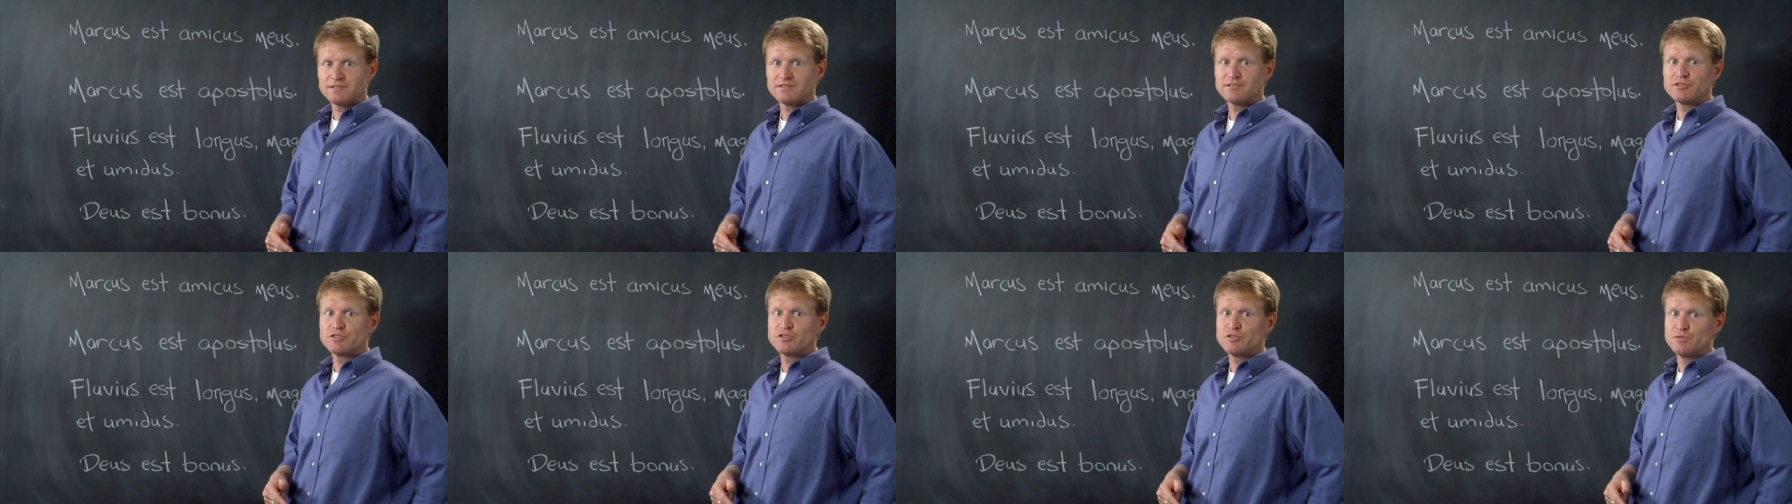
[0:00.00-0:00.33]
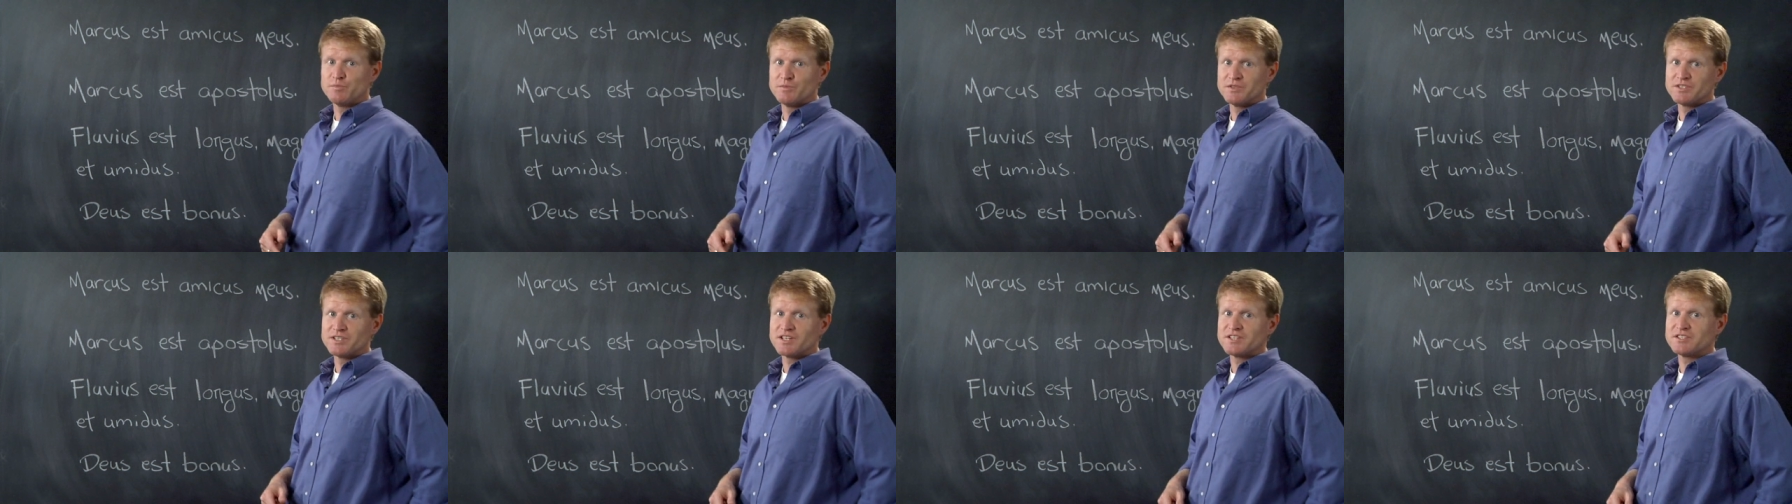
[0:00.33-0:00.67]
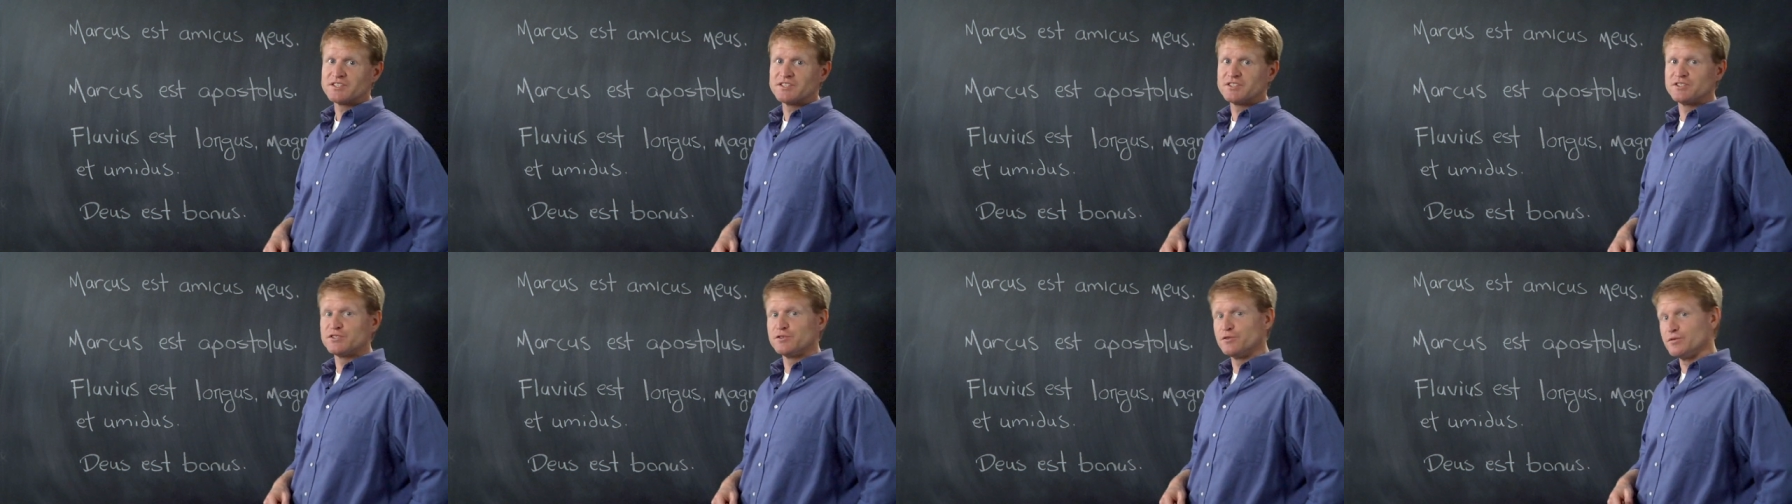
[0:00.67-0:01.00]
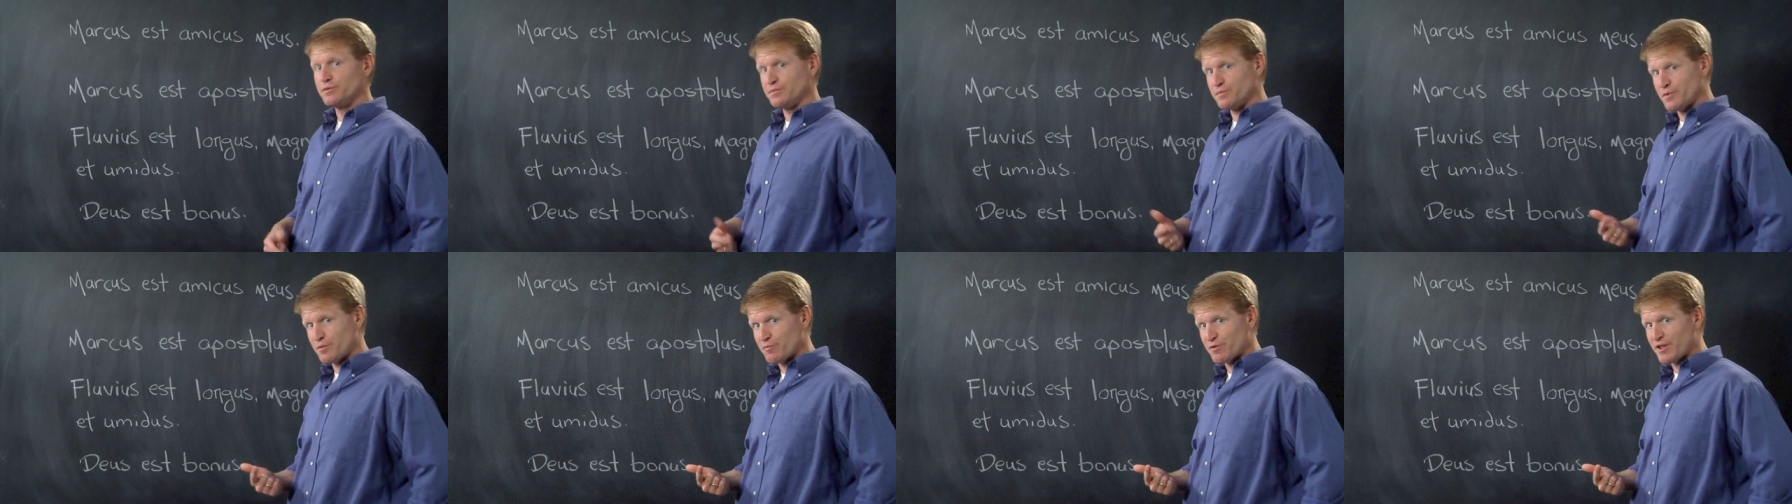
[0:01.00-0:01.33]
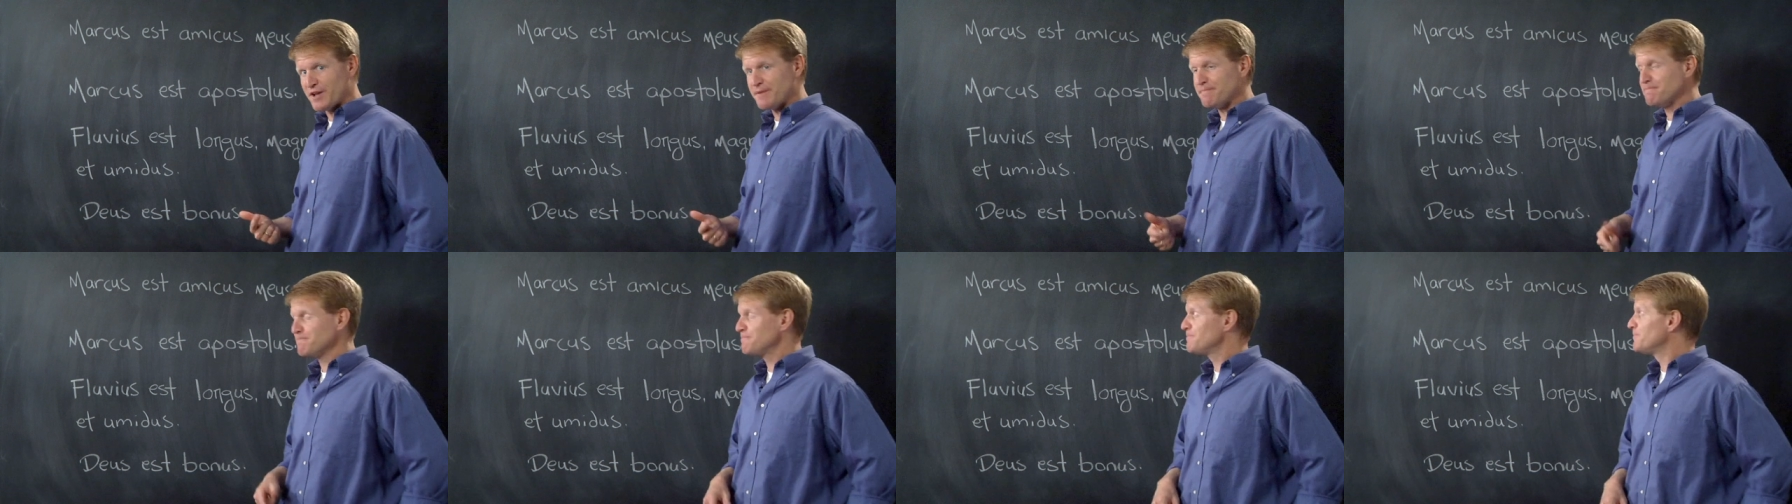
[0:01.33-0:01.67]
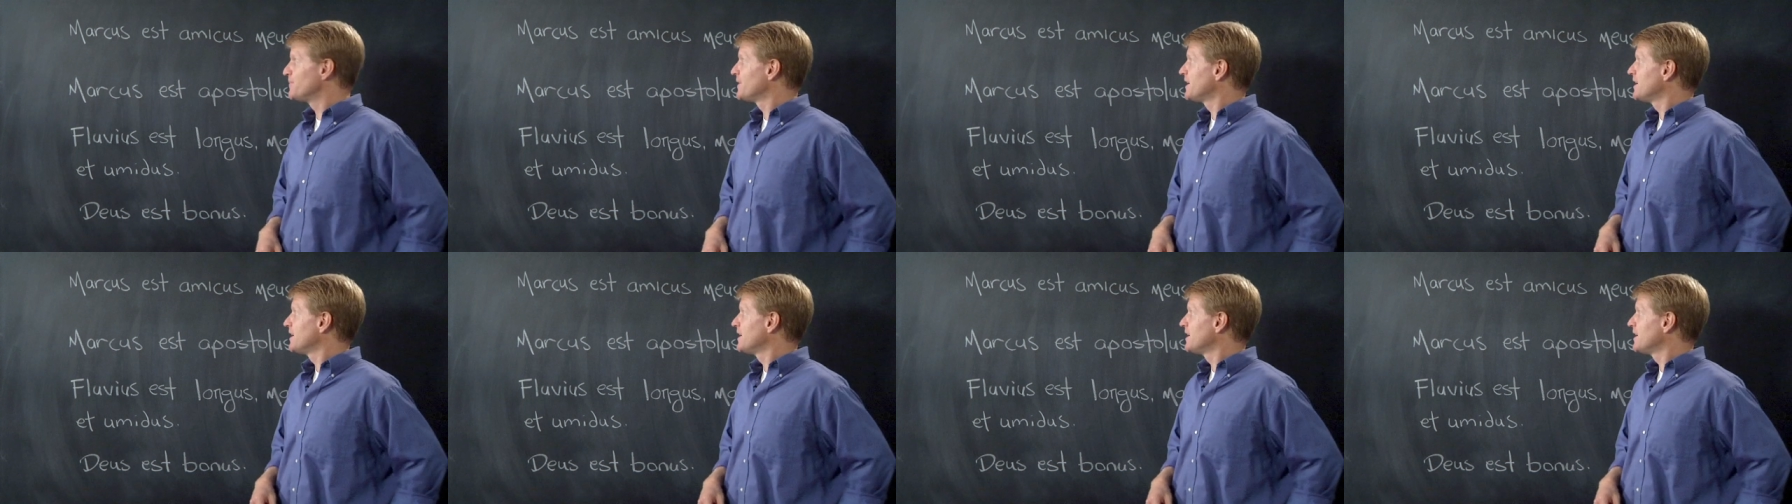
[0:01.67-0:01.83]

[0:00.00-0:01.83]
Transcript: sum ss Remember that?